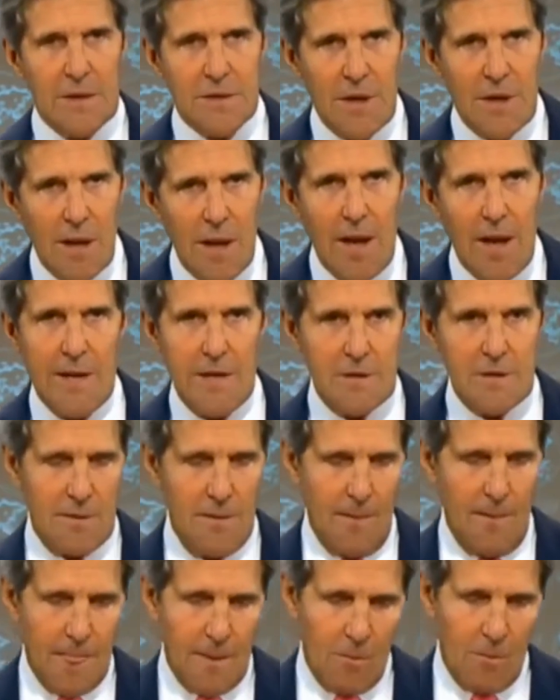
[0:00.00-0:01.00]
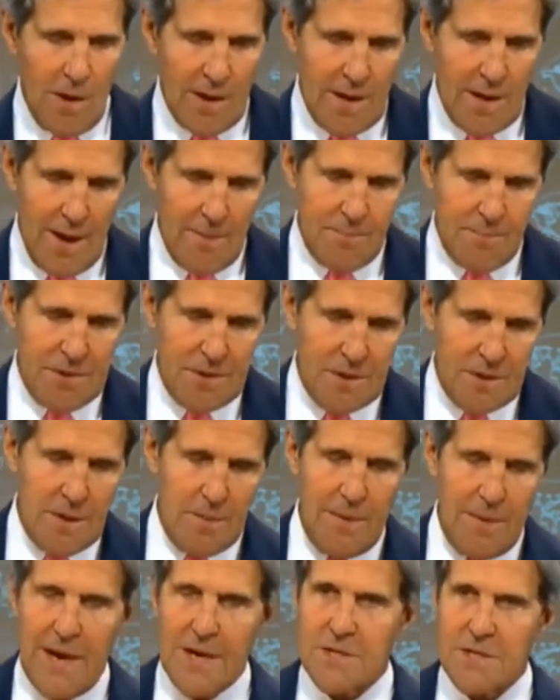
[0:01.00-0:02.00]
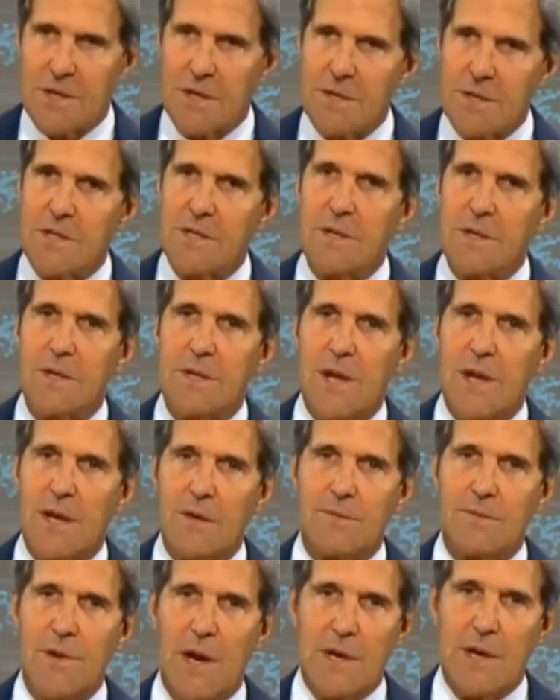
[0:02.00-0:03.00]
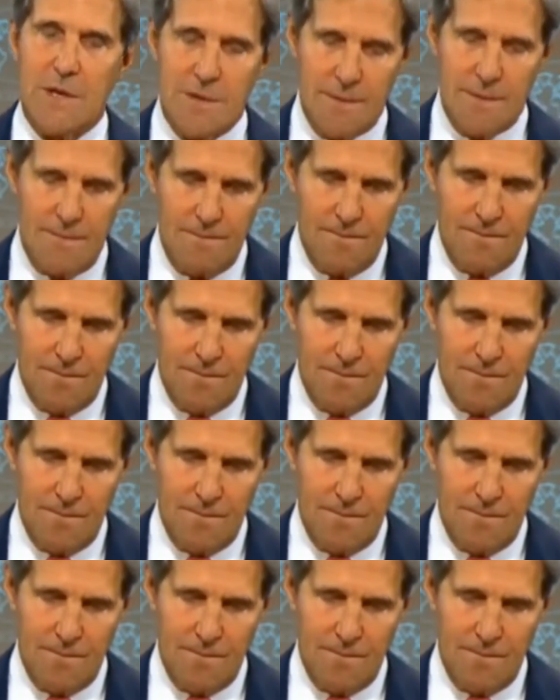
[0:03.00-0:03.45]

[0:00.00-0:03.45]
to light what happened in Damascus in the dead of night.